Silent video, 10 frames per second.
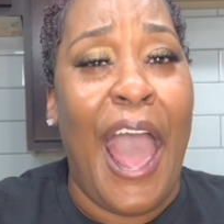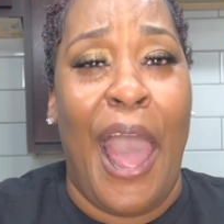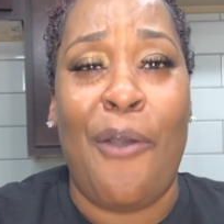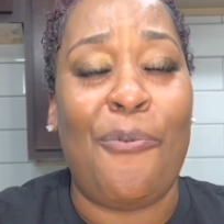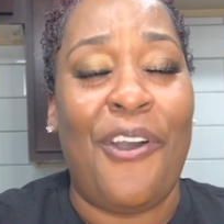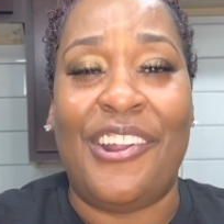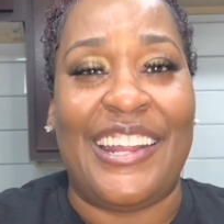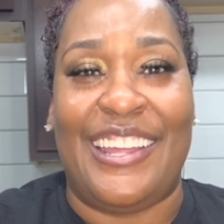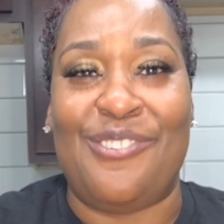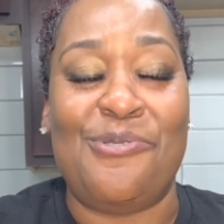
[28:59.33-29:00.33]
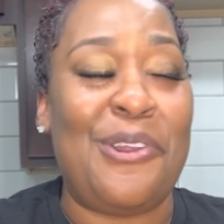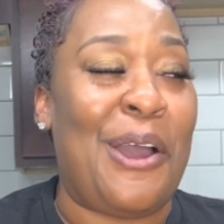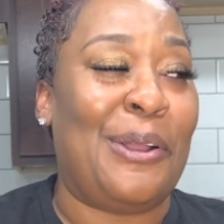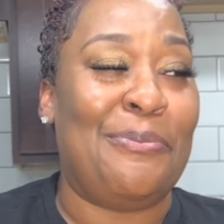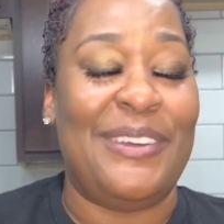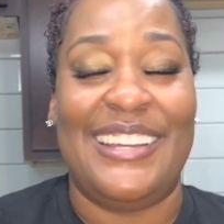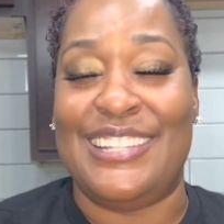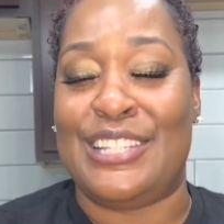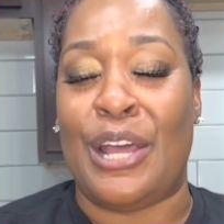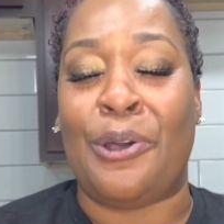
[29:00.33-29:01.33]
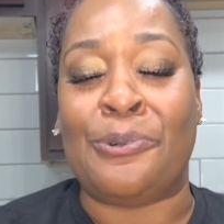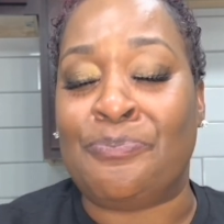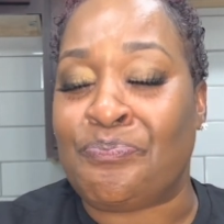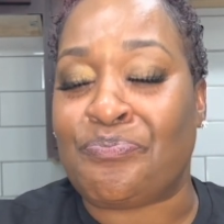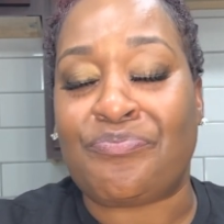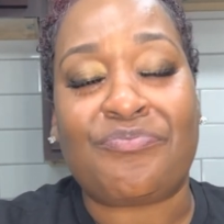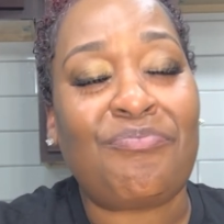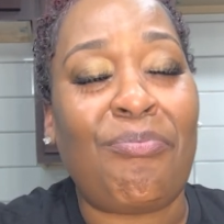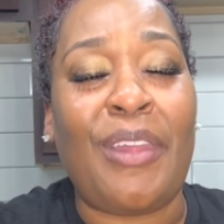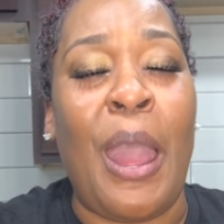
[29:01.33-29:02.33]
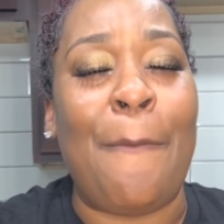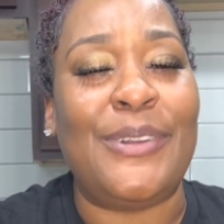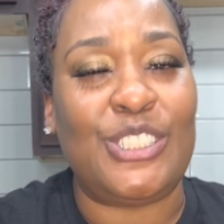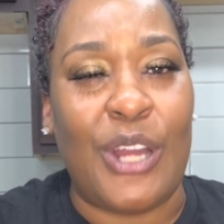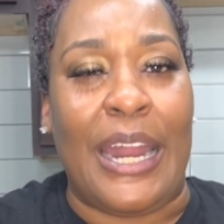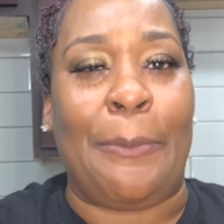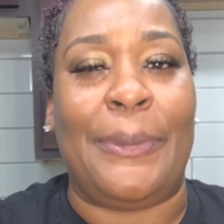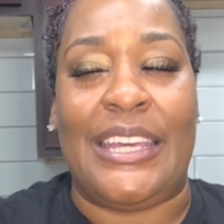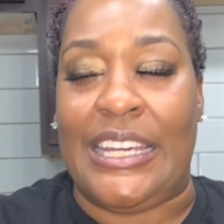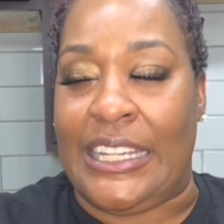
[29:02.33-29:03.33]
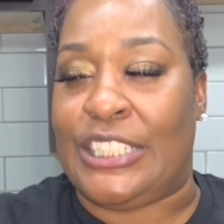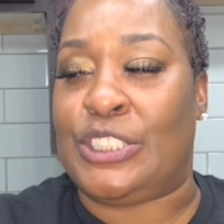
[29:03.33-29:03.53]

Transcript: I want it. You know what I mean? So I'm going to try to be good.